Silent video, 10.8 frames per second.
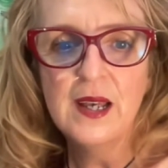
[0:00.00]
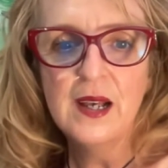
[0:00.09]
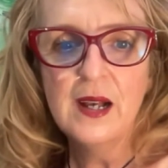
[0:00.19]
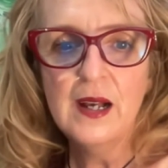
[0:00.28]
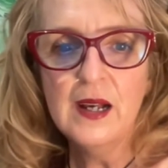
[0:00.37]

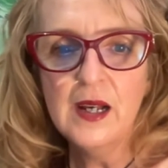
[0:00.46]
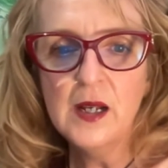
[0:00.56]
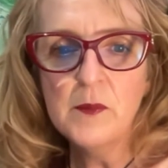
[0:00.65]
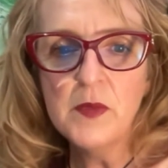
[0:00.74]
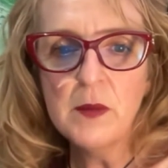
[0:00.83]

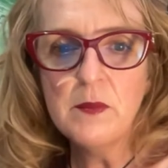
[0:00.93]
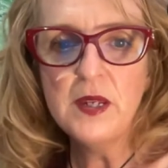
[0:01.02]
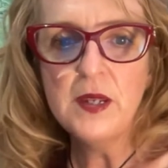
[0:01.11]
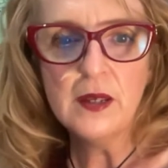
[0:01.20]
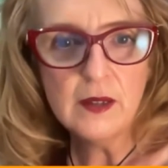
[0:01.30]

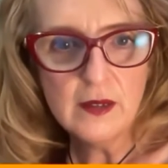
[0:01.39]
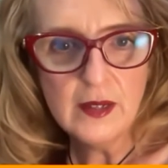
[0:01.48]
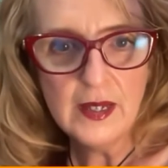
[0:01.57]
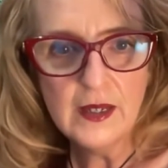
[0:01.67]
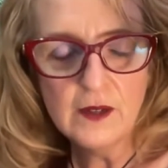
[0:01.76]
media
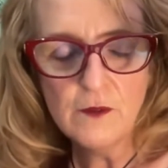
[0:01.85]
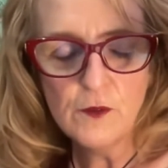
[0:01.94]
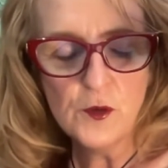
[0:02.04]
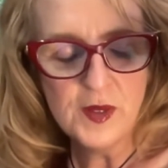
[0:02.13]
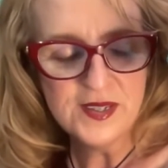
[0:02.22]
and formats